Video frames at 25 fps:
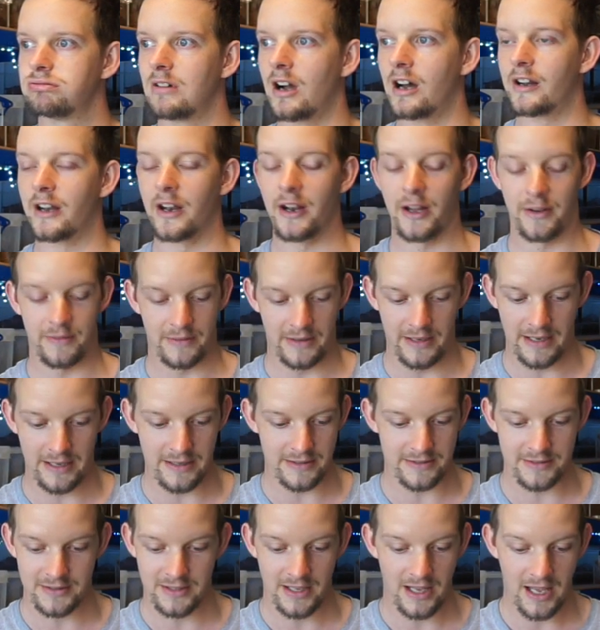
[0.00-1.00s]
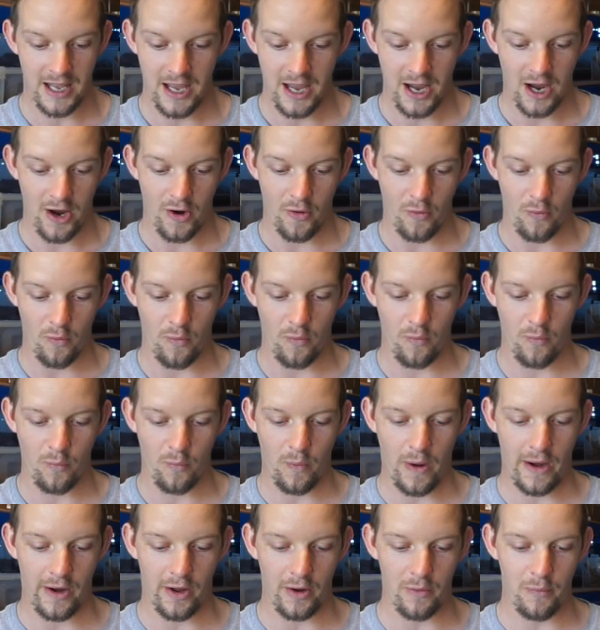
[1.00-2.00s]
don't know, it's
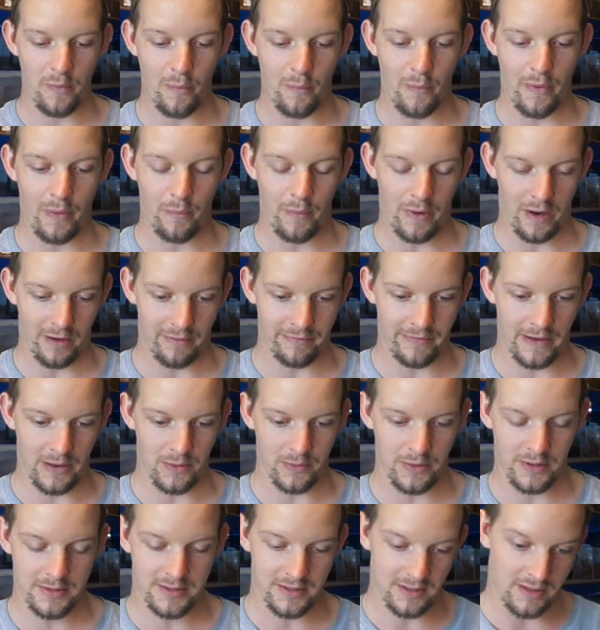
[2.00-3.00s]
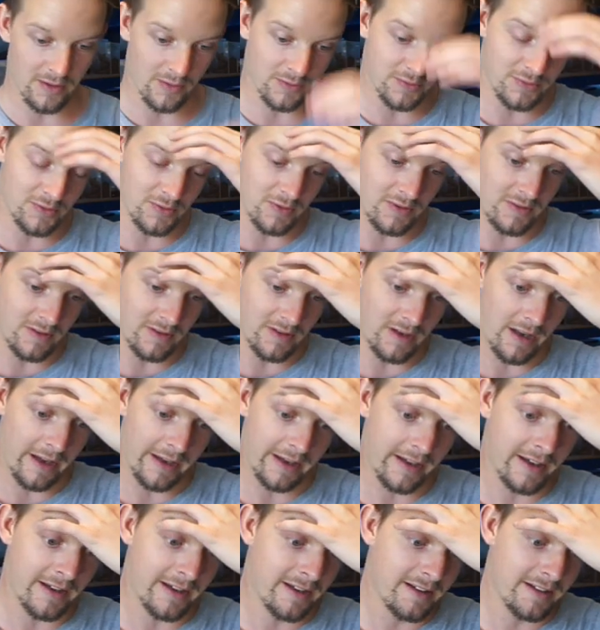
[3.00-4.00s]
when I found it, I was sort of
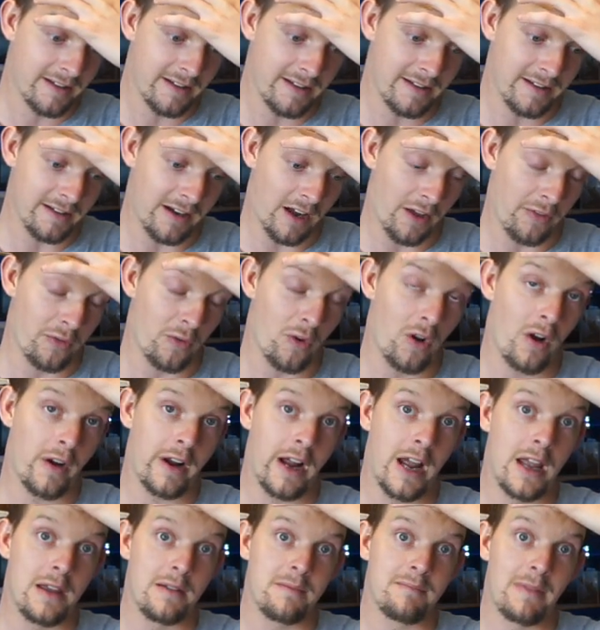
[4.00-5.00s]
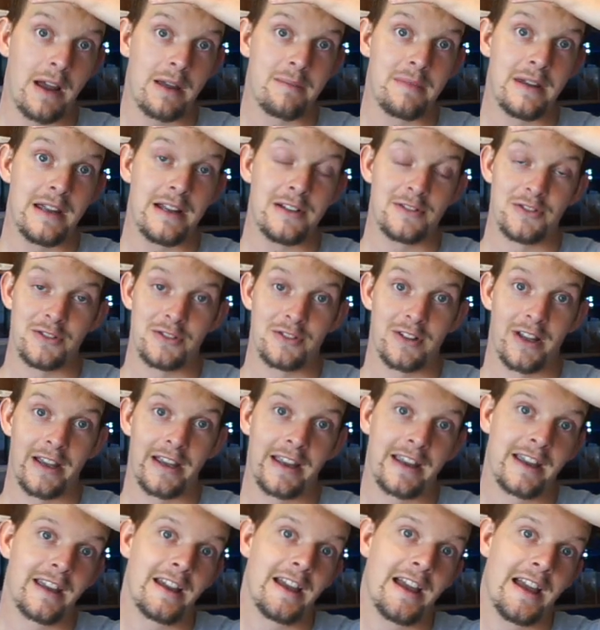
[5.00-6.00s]
like, I thought, okay, maybe he's just
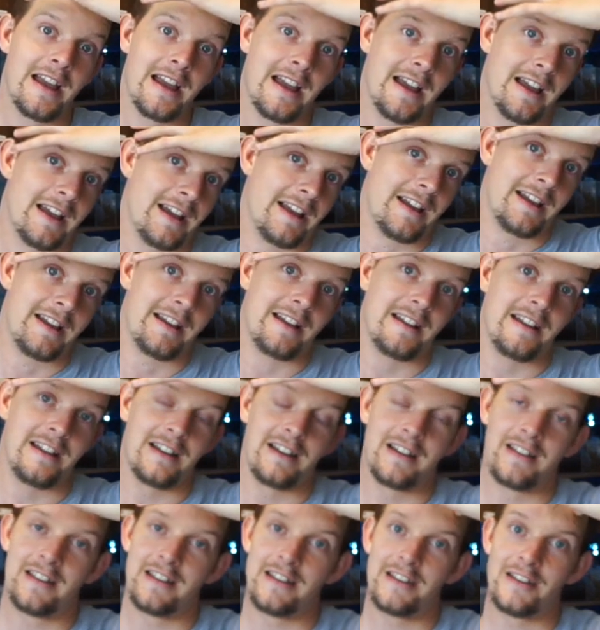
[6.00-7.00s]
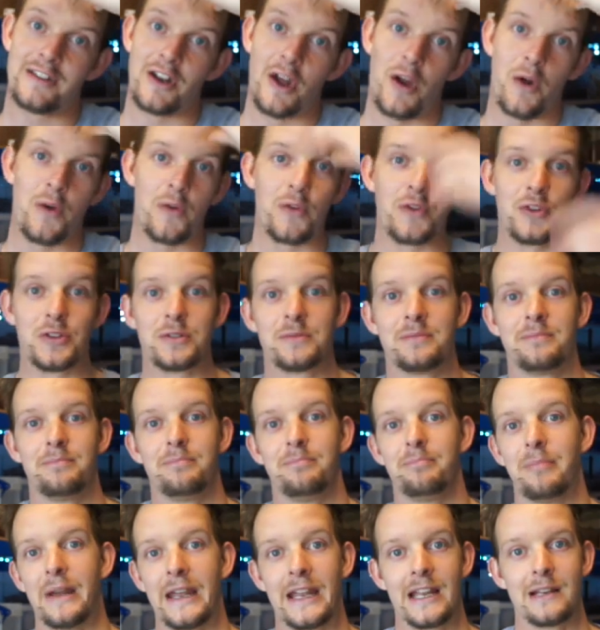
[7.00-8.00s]
like, you know, just
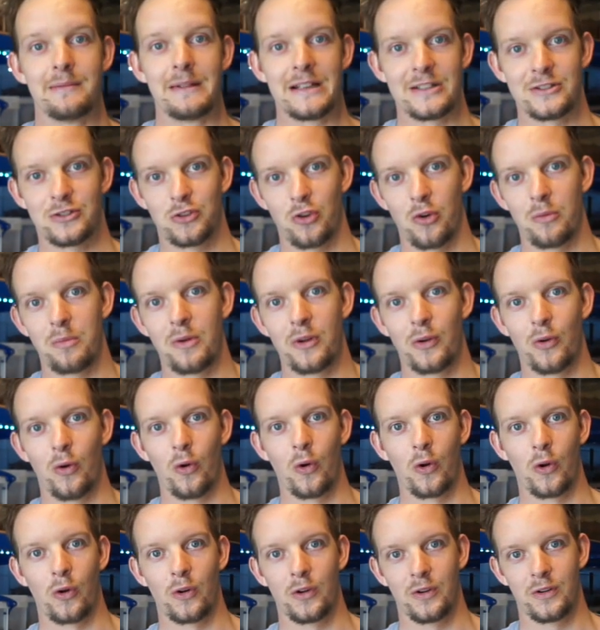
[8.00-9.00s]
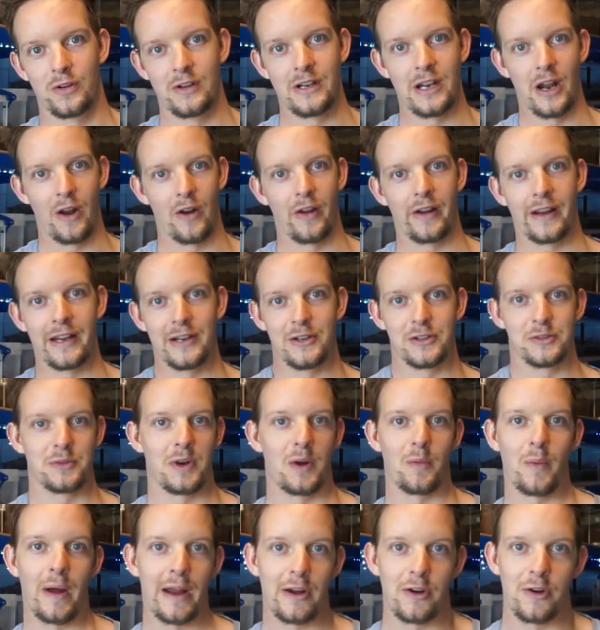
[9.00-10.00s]
being a bit stubborn, or you know, like he doesn't
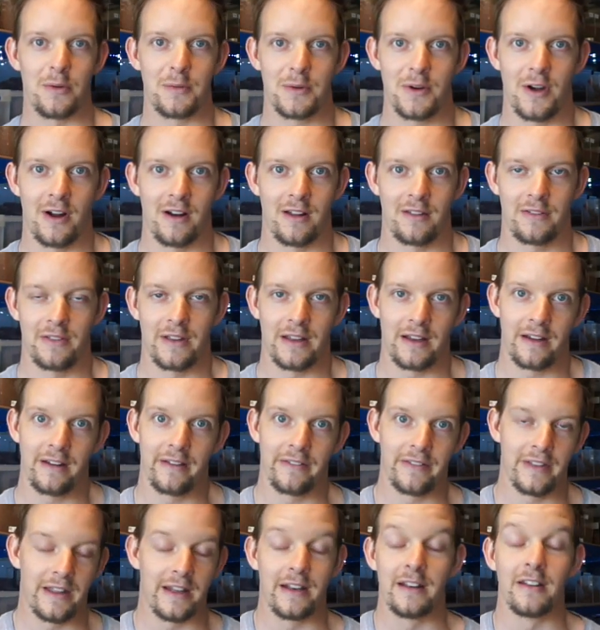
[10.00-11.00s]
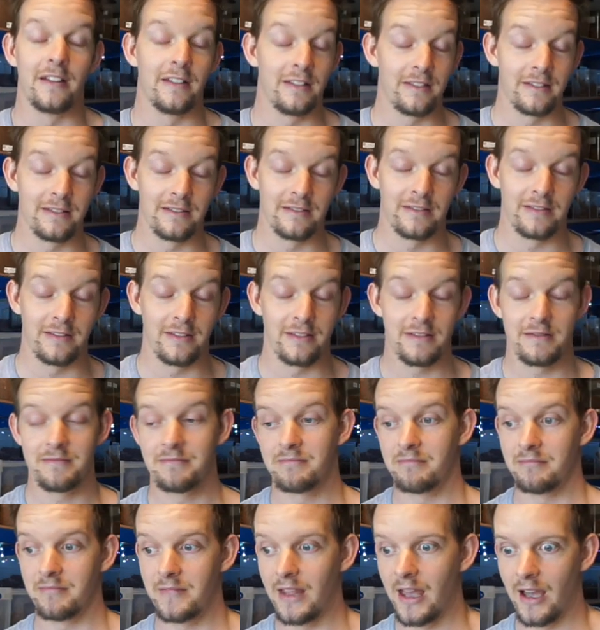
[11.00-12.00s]
want to wake up kind of thing. And then
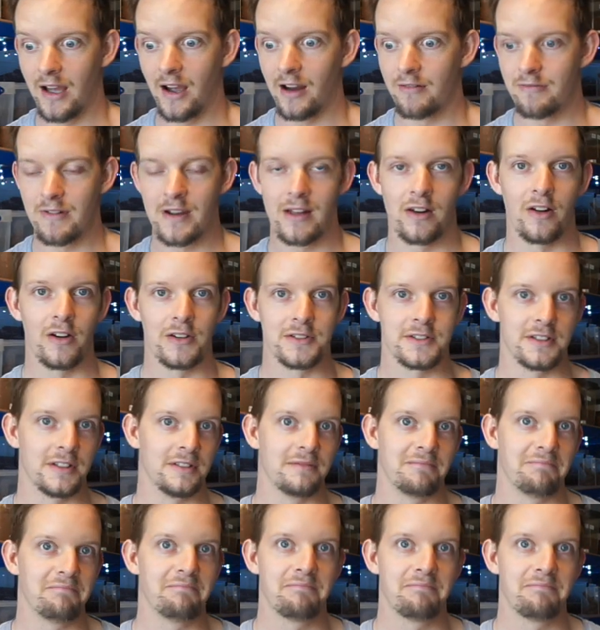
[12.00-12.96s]
yeah, I realised that